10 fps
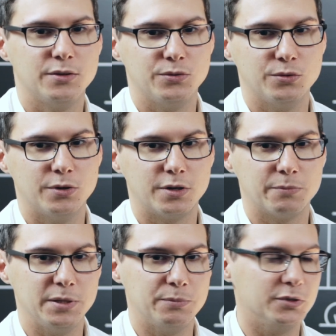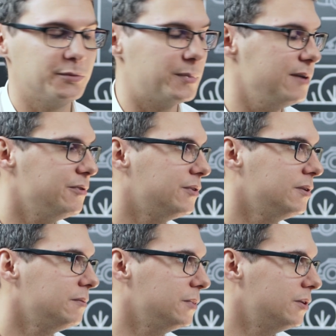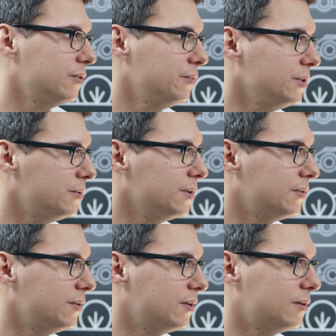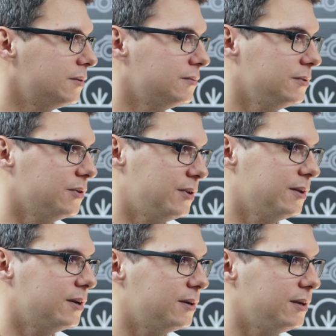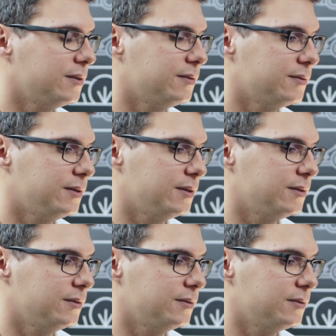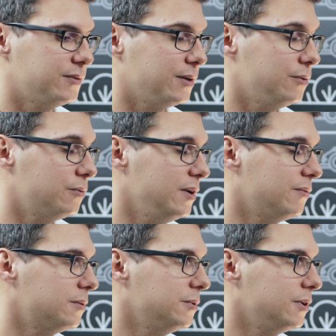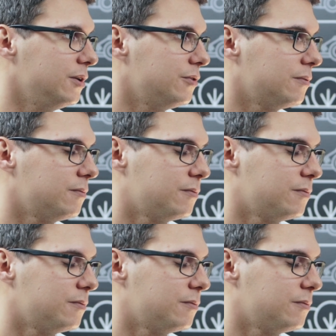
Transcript: hurt people's privacy because V2X is a standard and secure way of communication.